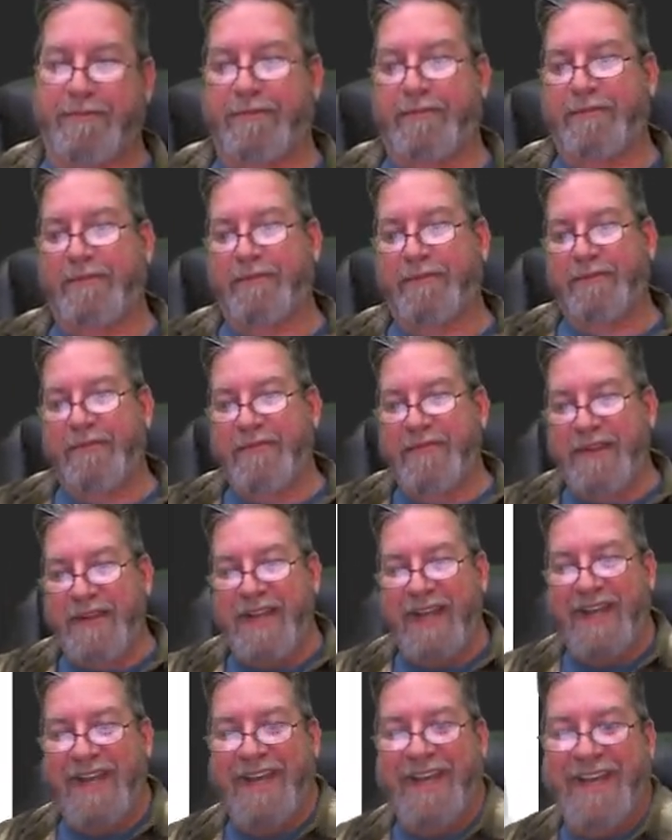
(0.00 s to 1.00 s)

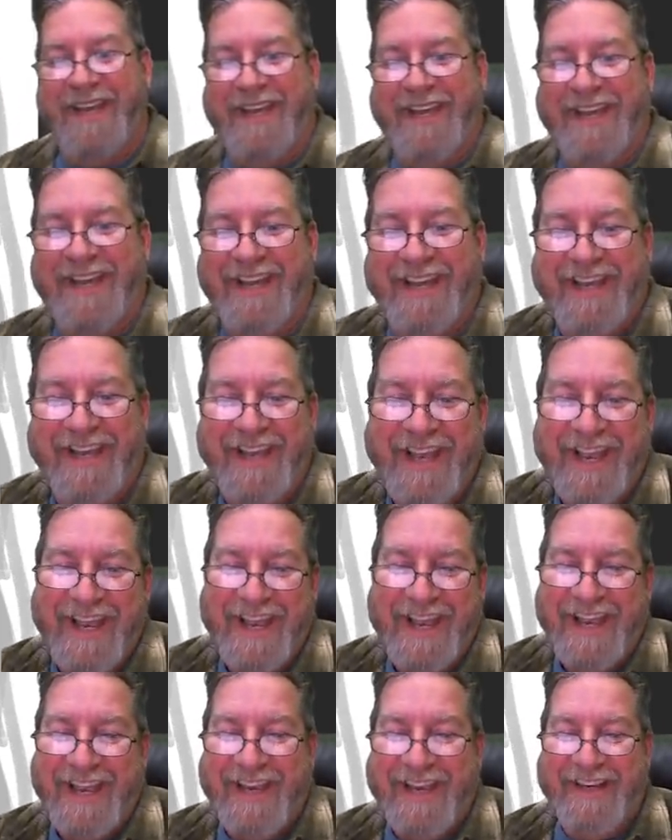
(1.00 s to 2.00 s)

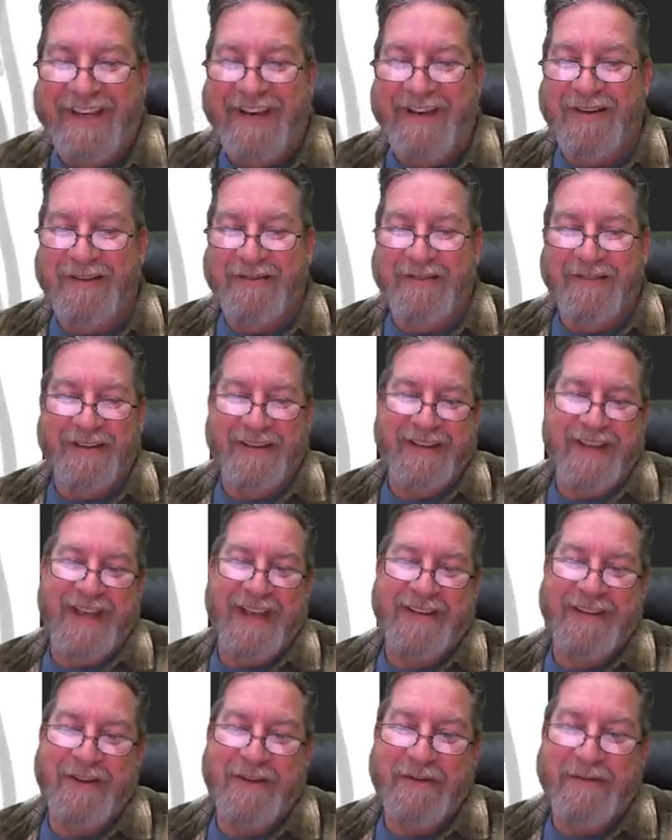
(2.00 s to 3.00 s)
nope. Nope. I
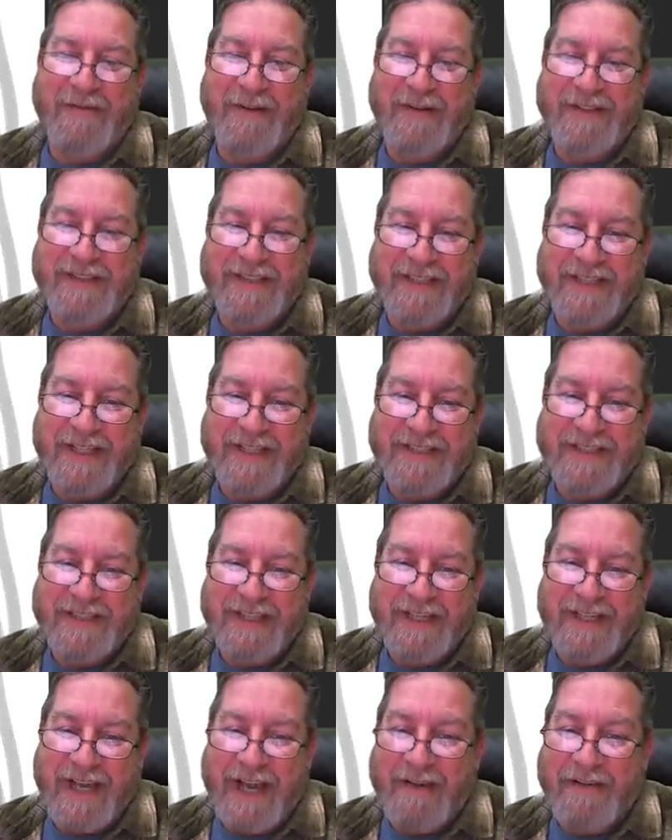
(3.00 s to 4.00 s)
don't visit
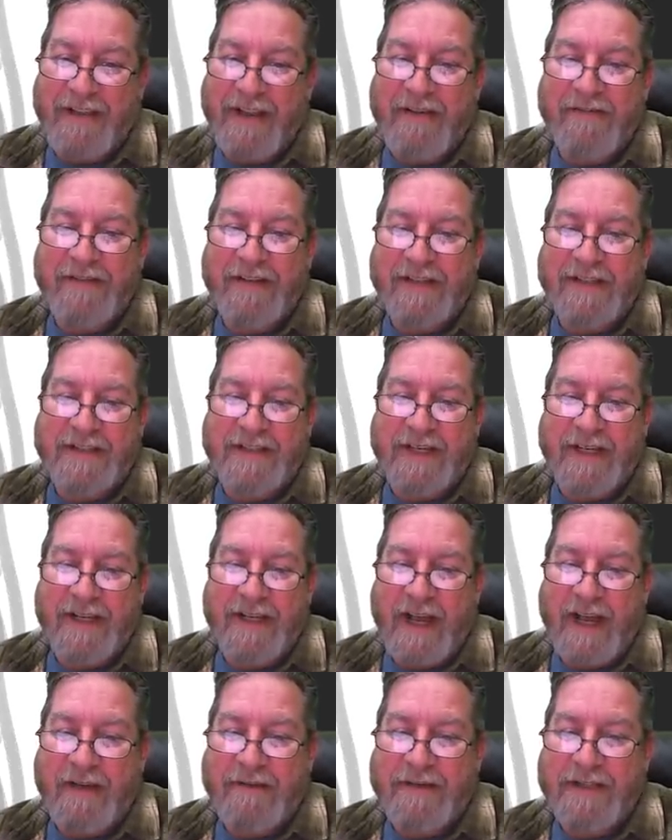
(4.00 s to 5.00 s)
Disney. I love Disney.
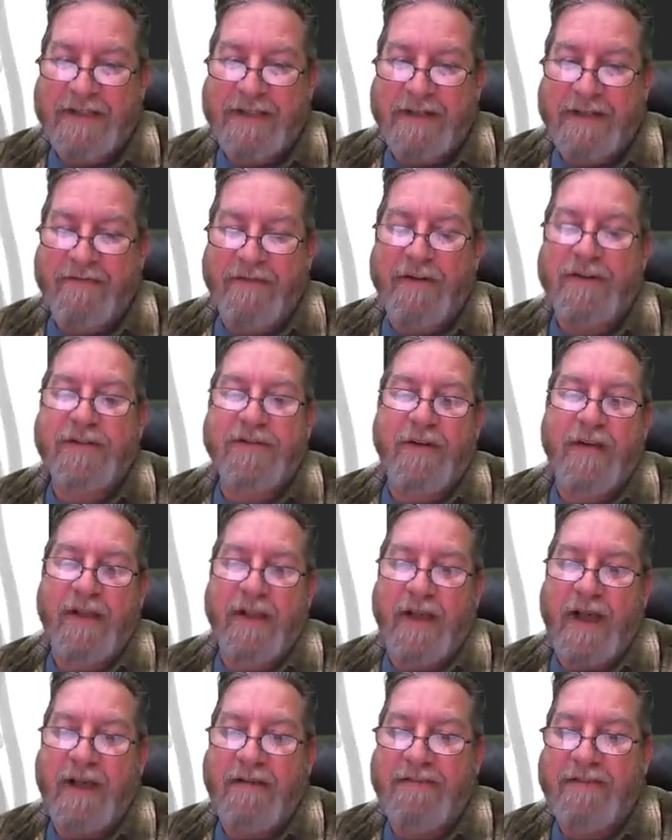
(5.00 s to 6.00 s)
I've just, first of
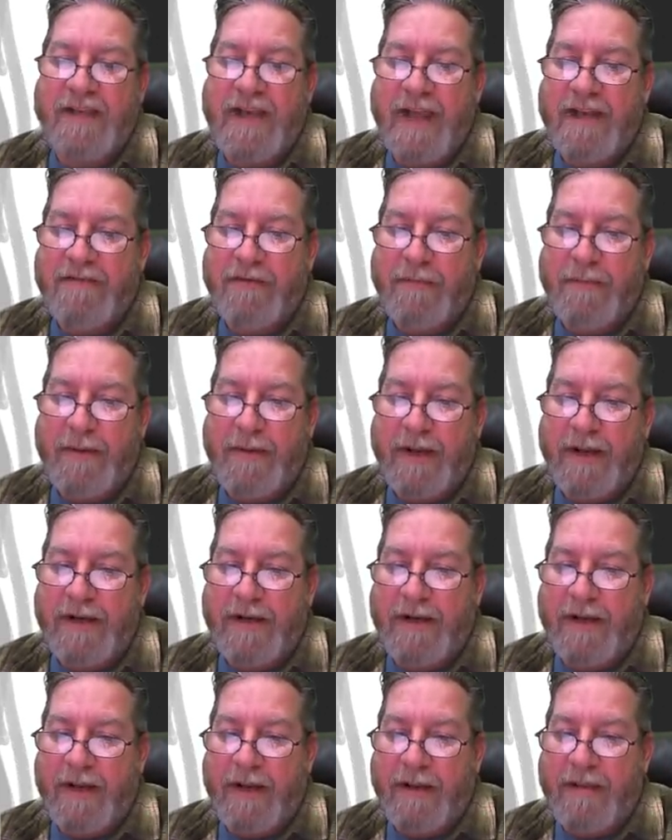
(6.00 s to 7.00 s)
all, I've never
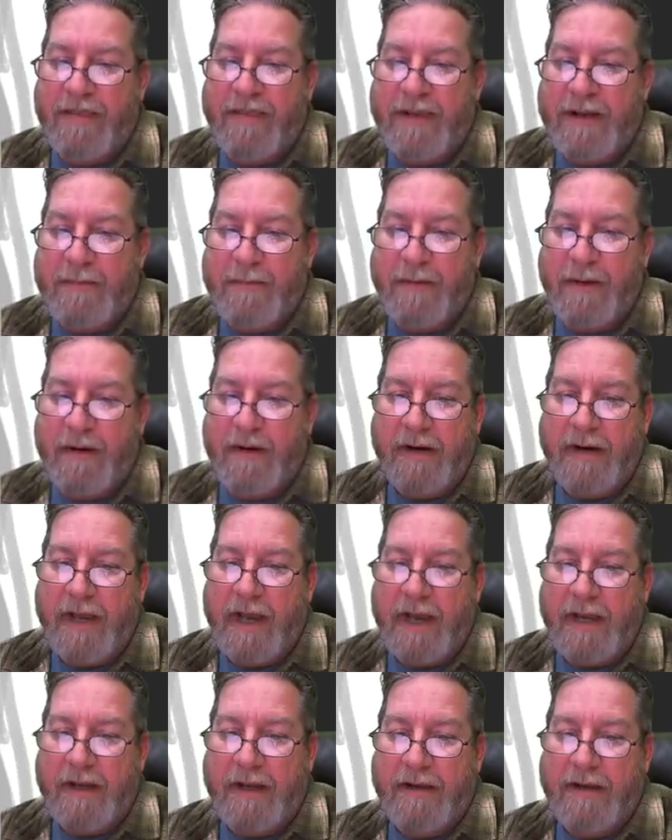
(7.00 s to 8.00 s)
been a theme park
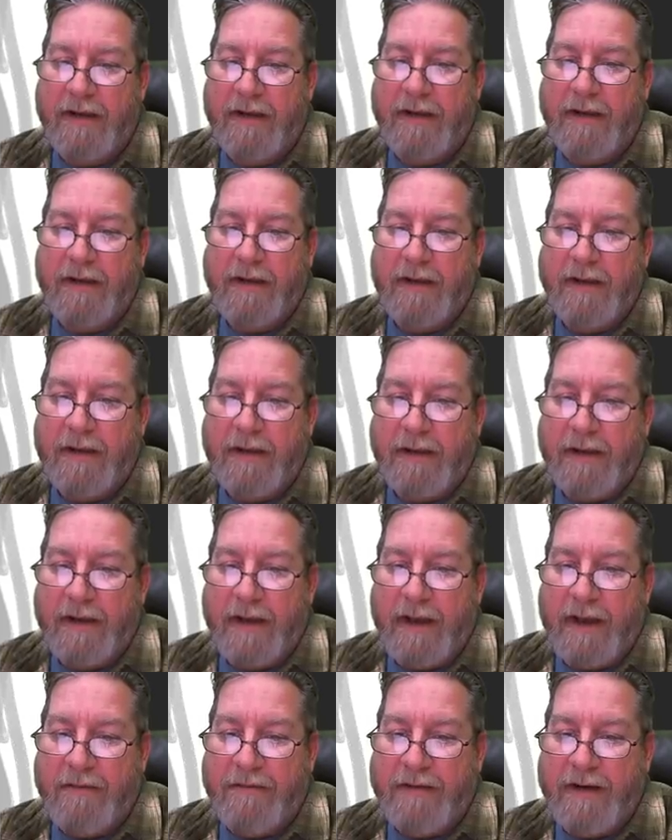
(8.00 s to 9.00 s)
guy.
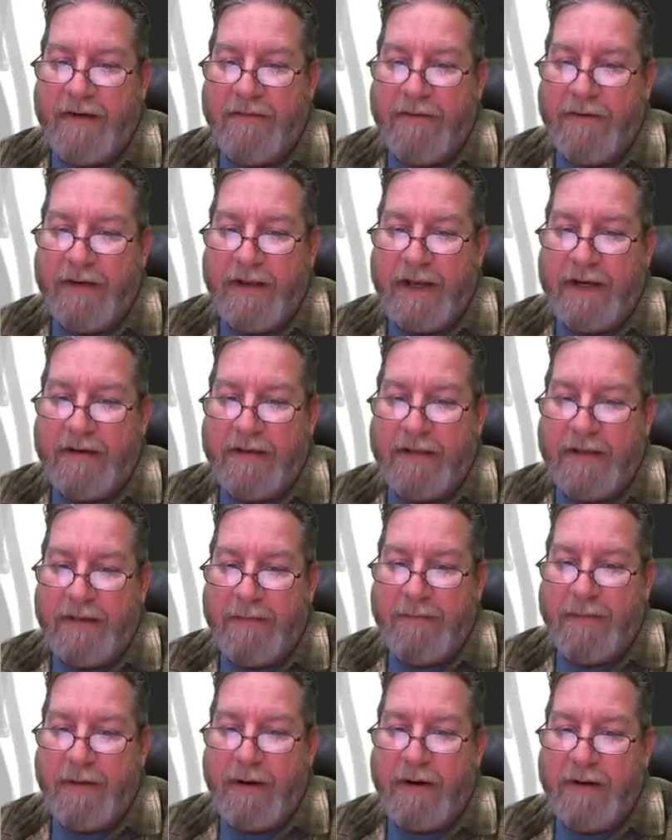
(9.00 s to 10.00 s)
I've never liked
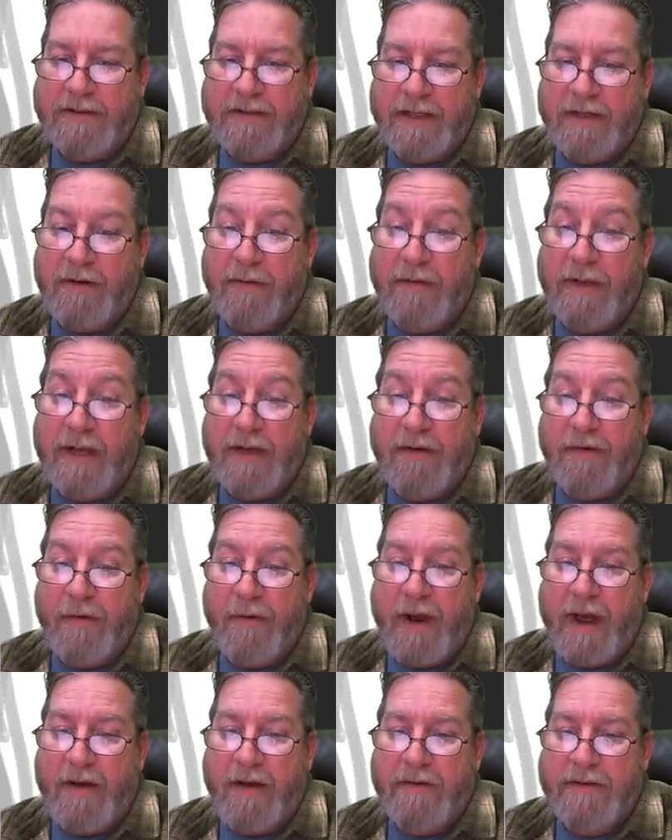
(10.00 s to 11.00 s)
theme parks. I don't like
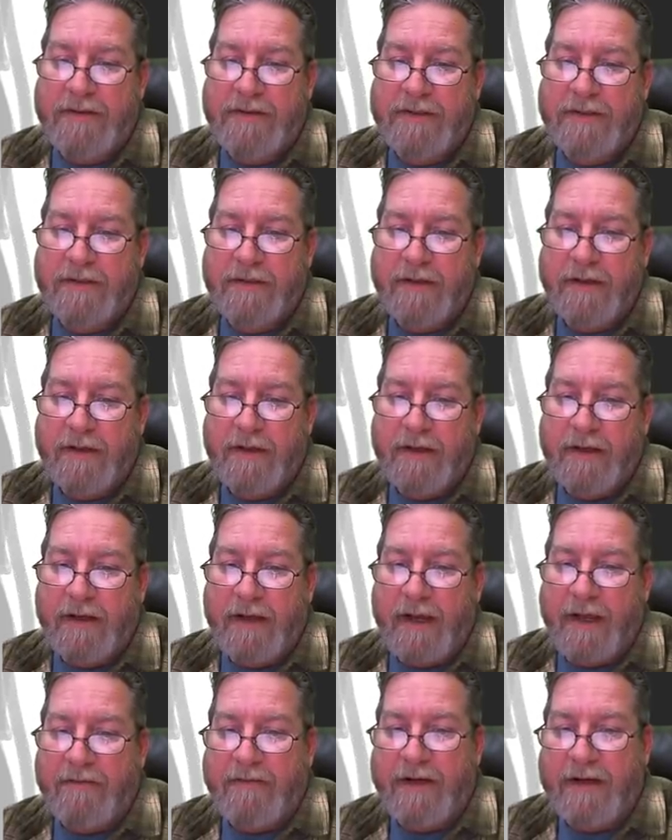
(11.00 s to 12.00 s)
crowds.
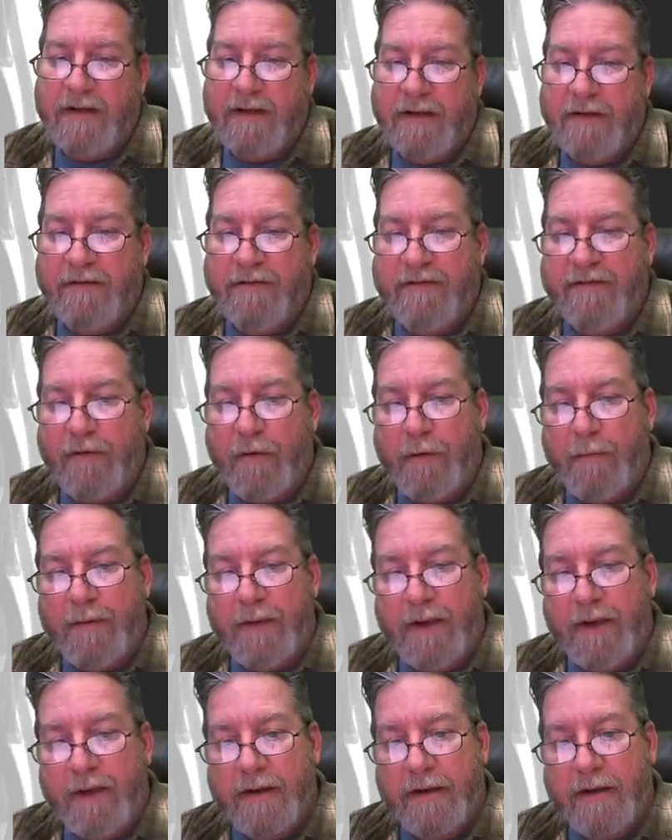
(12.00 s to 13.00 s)
I've got a little
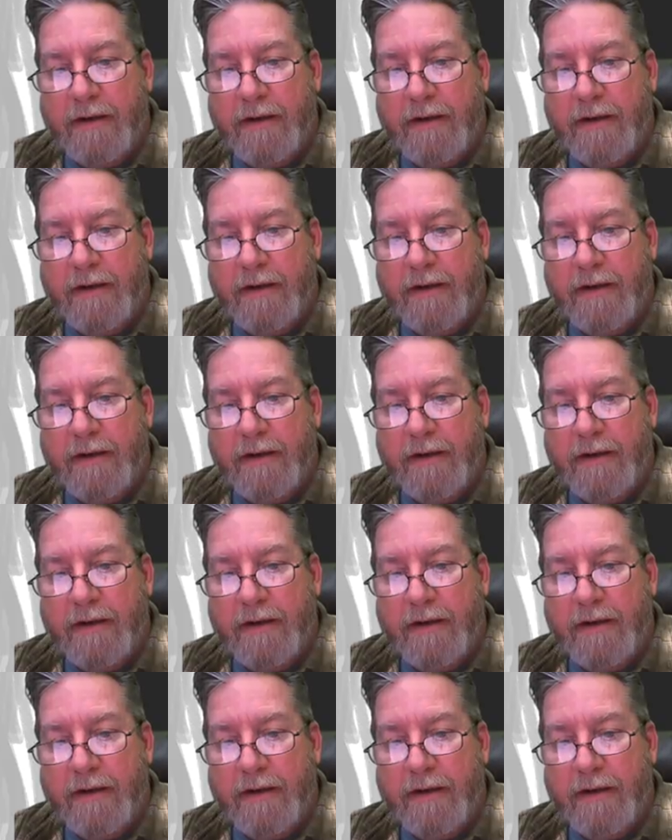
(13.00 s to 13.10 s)
phobia